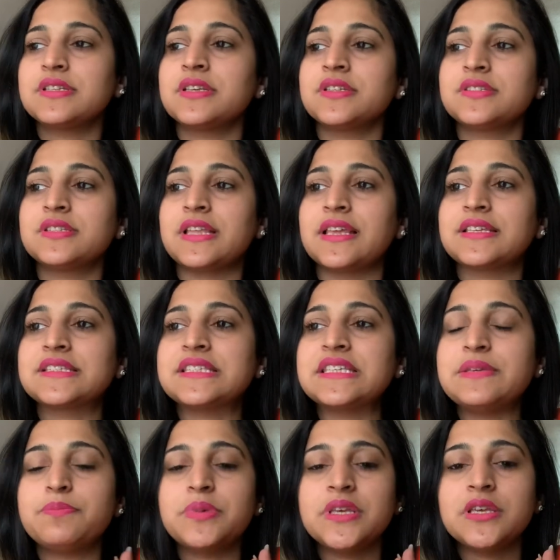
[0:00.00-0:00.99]
It's like
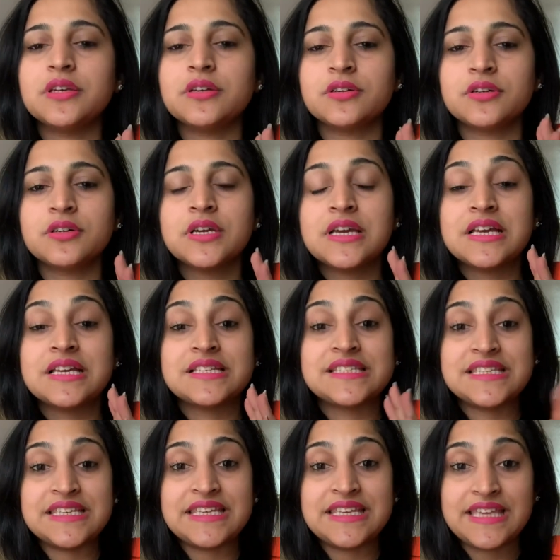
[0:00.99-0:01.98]
CP or
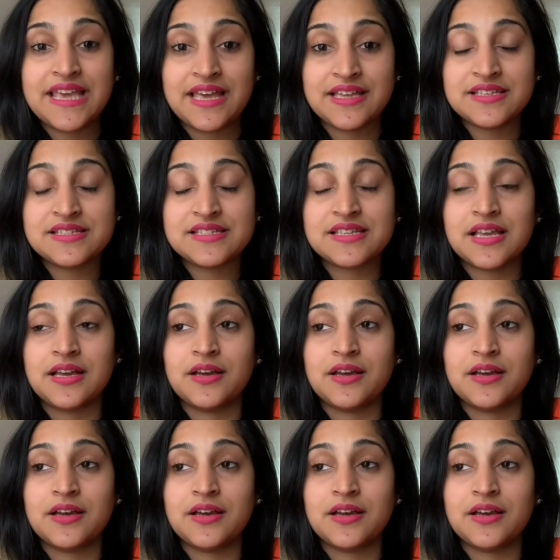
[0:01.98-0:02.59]
CES,